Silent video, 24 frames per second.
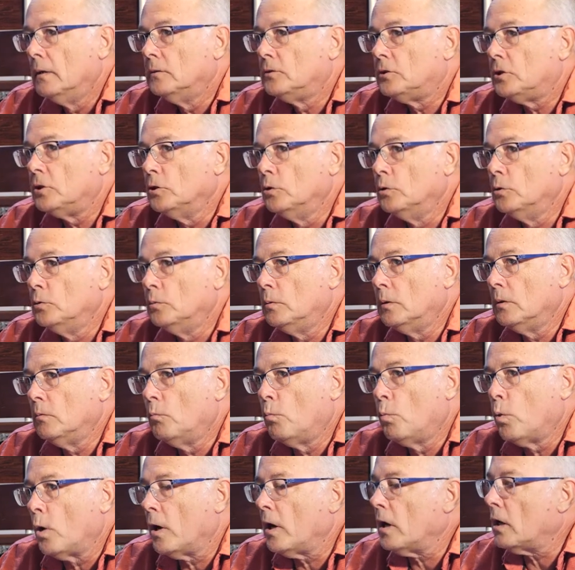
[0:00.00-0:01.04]
to
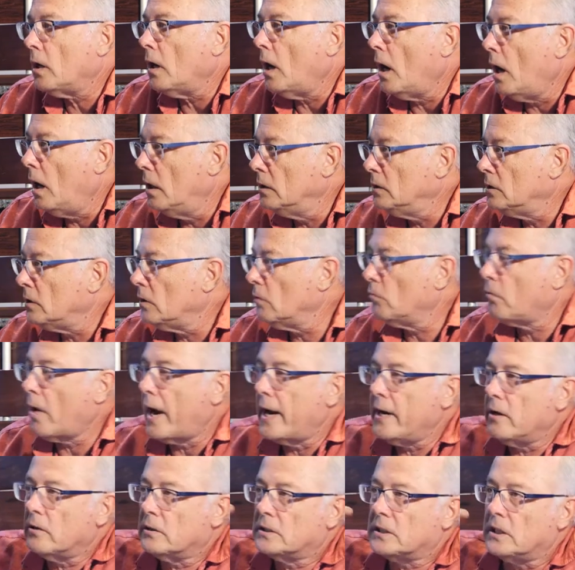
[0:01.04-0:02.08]
work under
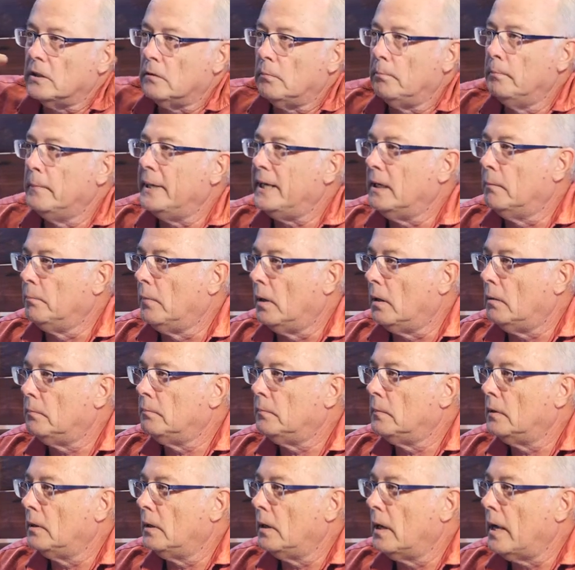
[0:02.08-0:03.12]
Writers Guild
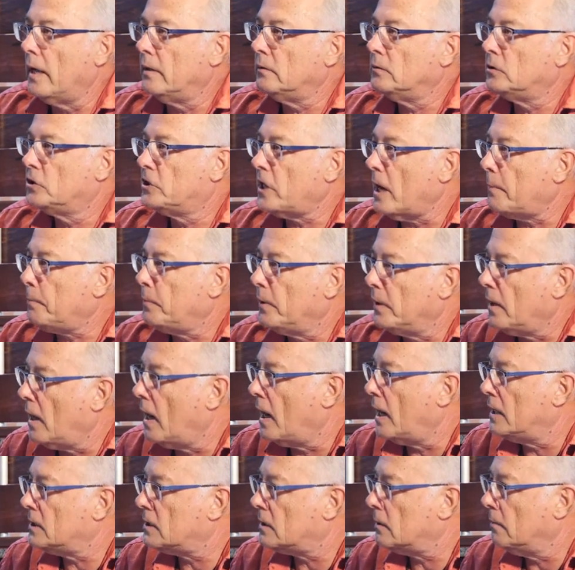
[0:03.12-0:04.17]
minimum and
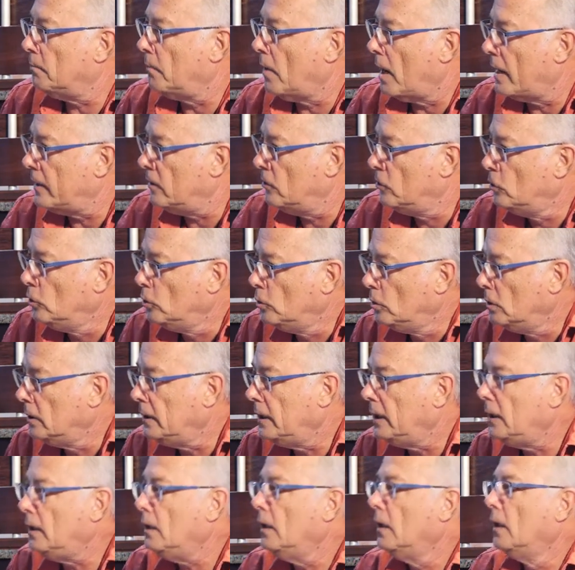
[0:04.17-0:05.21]
jeopardize my
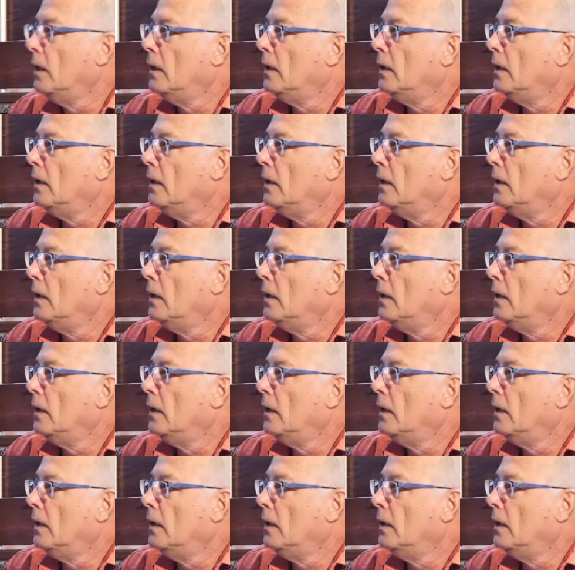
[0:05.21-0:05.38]
newly